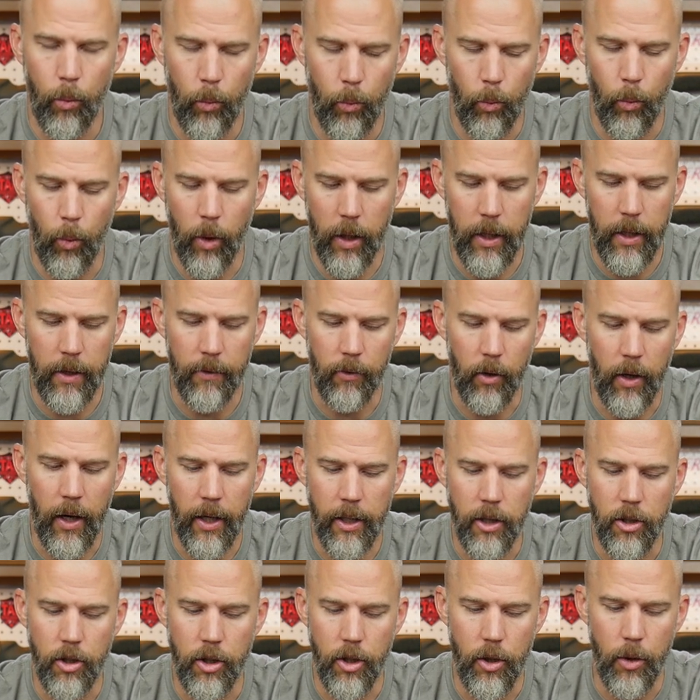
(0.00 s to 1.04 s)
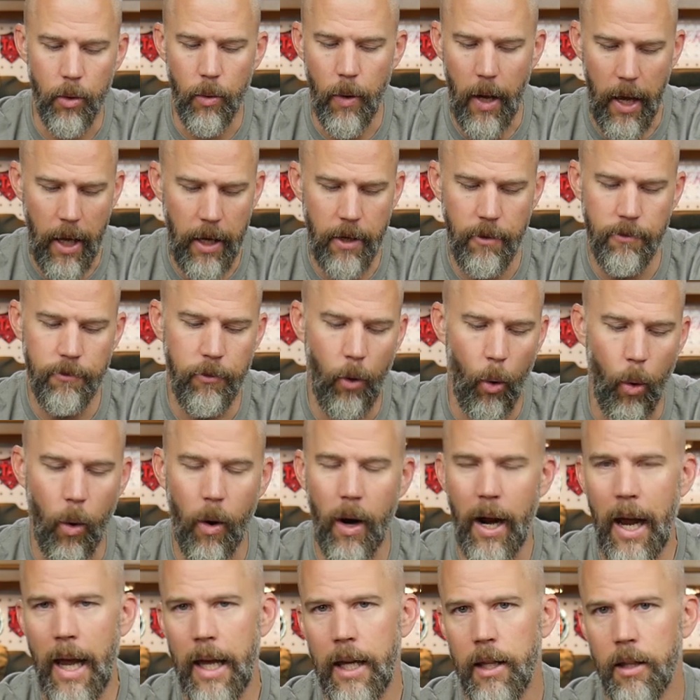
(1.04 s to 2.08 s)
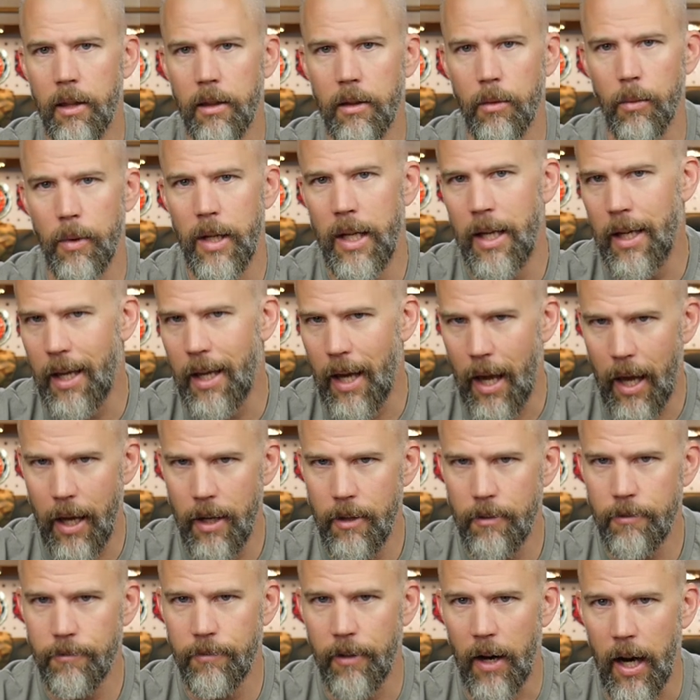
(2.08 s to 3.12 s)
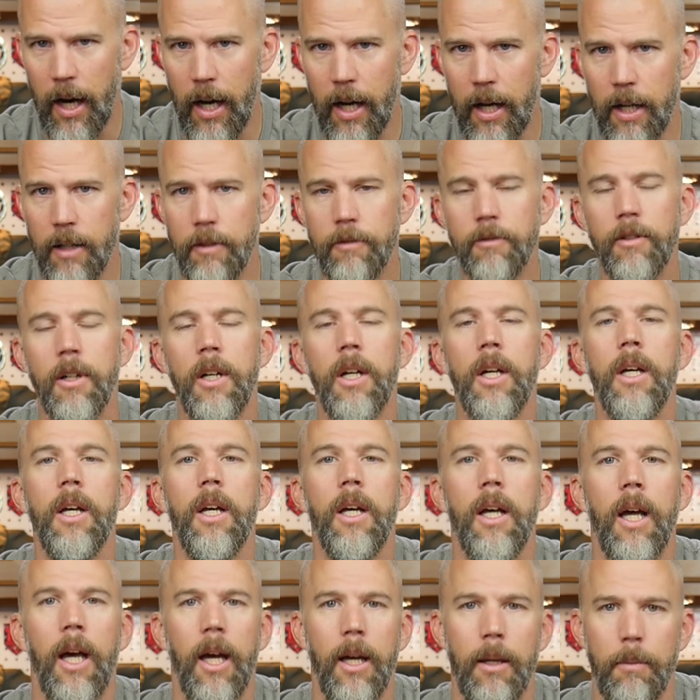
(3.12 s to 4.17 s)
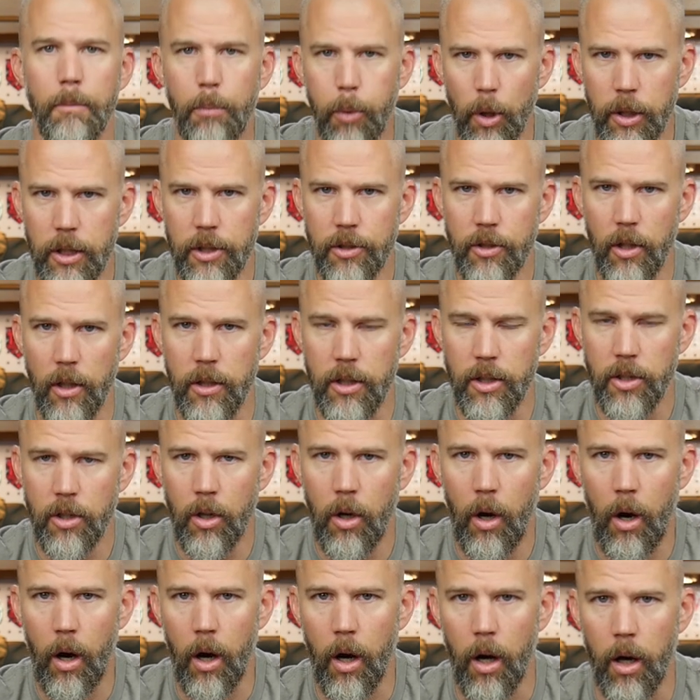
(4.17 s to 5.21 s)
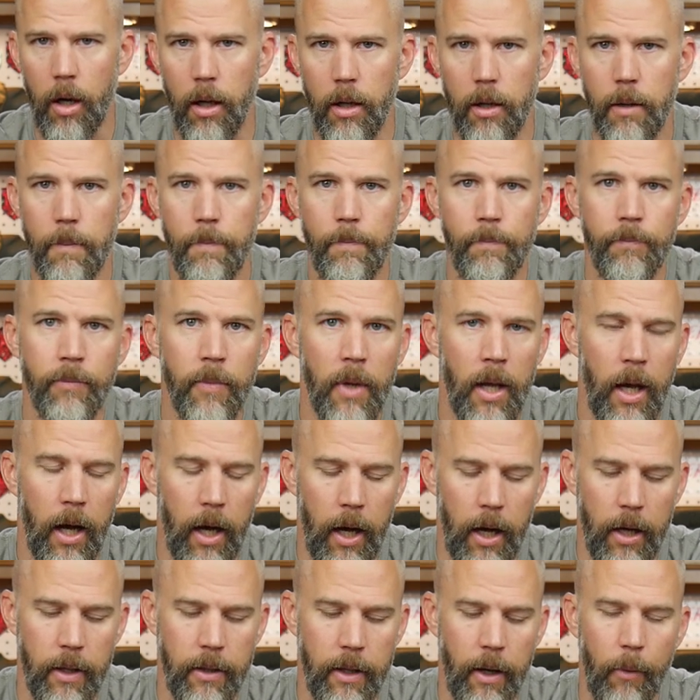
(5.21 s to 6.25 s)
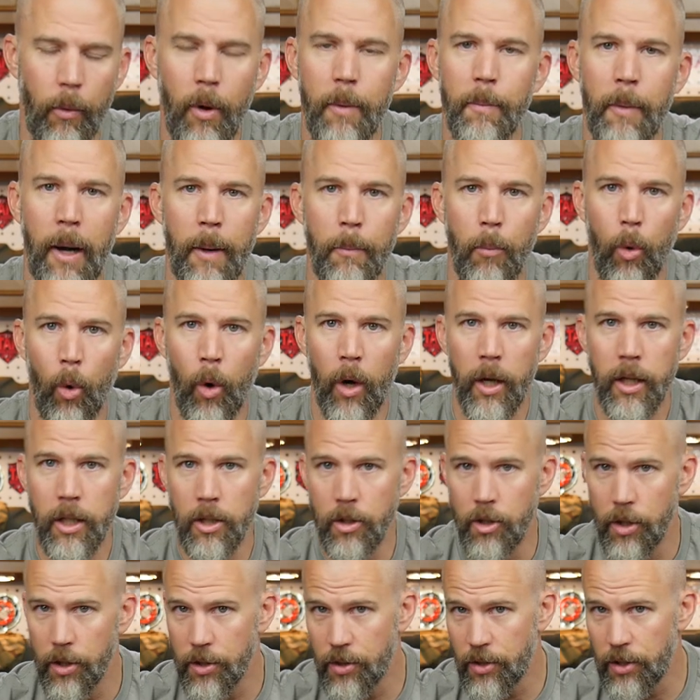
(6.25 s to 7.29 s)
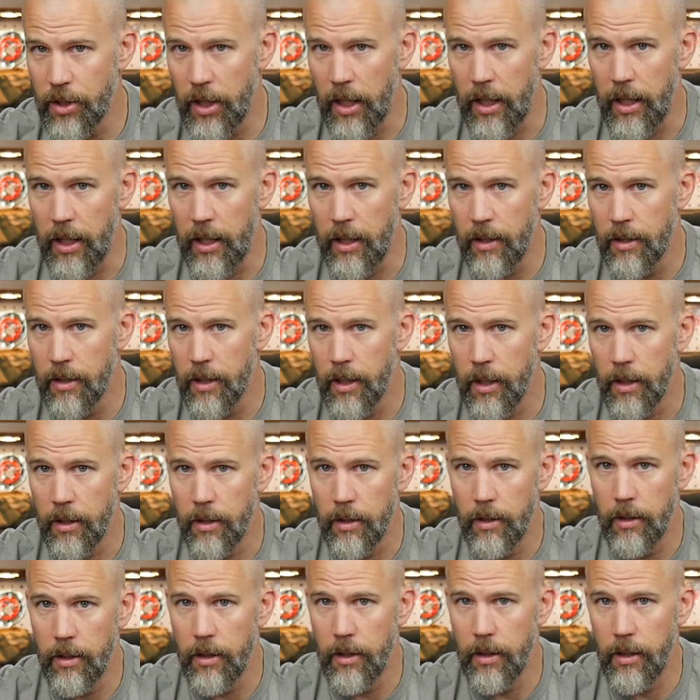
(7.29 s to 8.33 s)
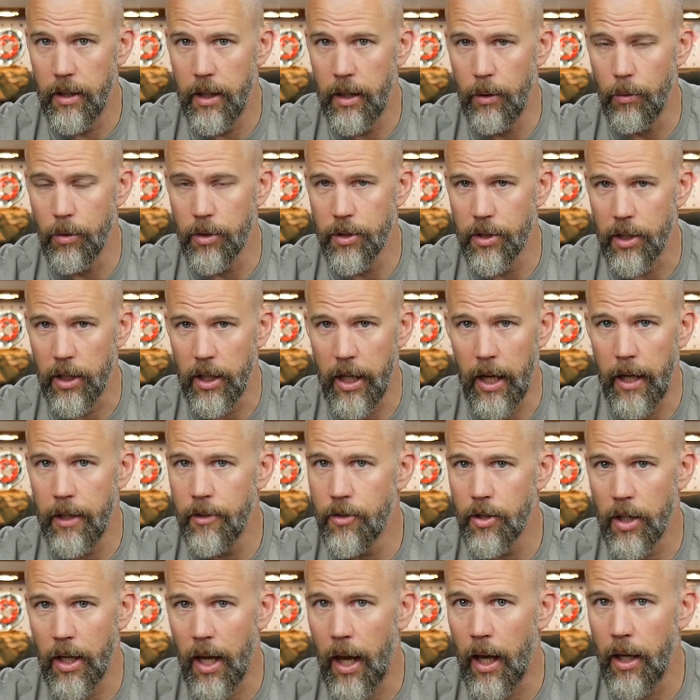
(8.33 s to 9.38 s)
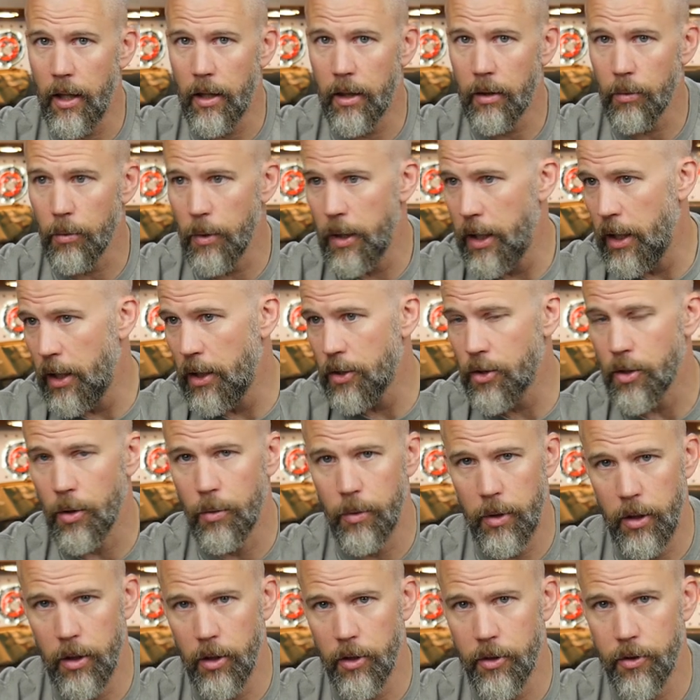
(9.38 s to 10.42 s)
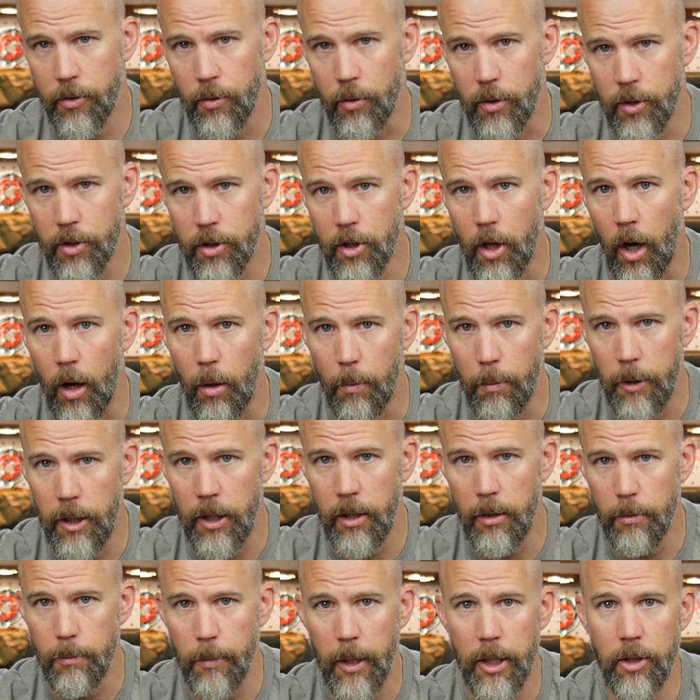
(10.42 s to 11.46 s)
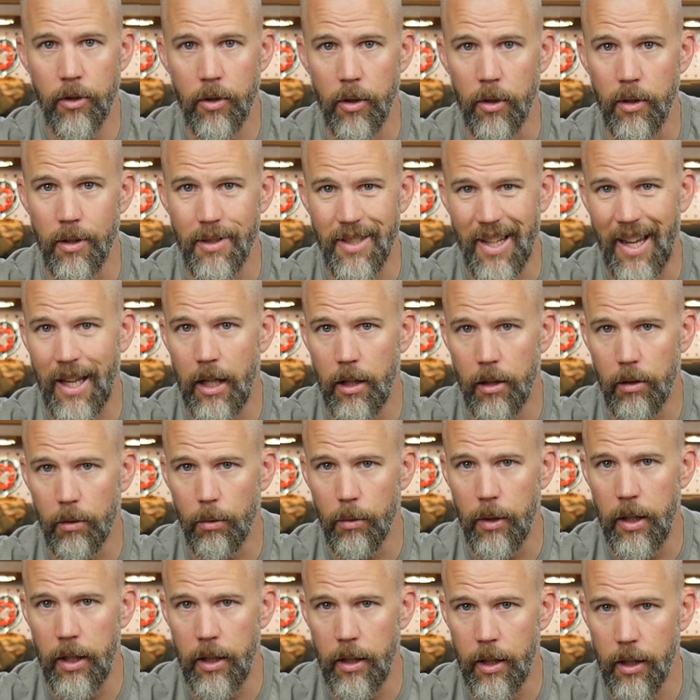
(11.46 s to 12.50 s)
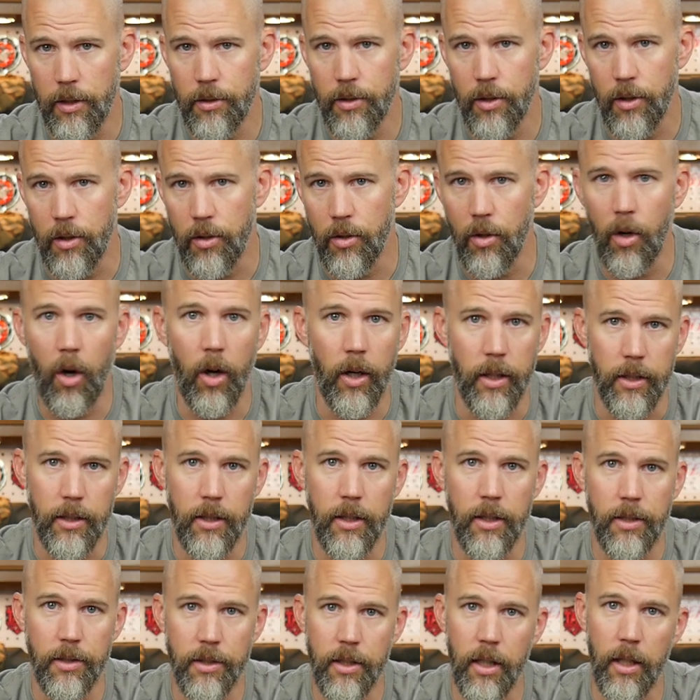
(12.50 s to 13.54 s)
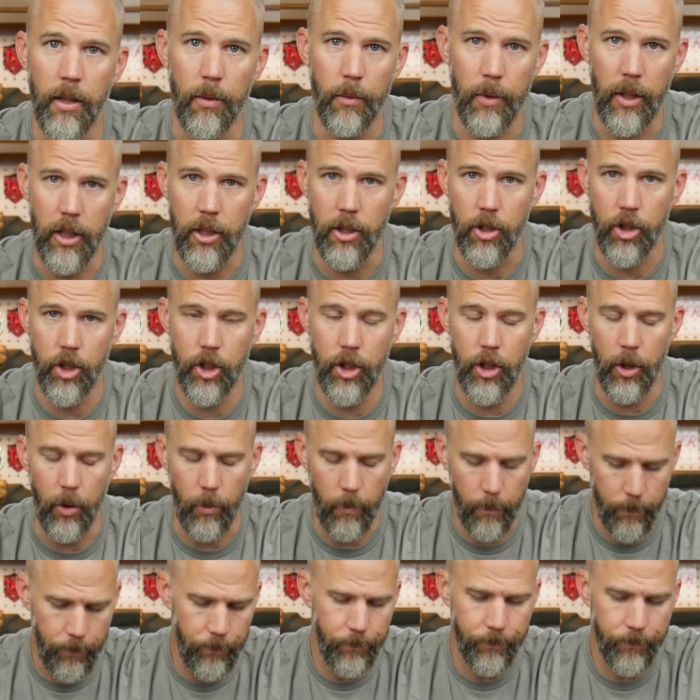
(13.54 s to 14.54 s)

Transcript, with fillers: whatever, I could do A four, A three, A five, and put this on this card. Uh, that way my boy could just see that he was engaging A three, so when he looks through his scope, he needed to make sure it's A three next to the target that he's getting ready to shoot.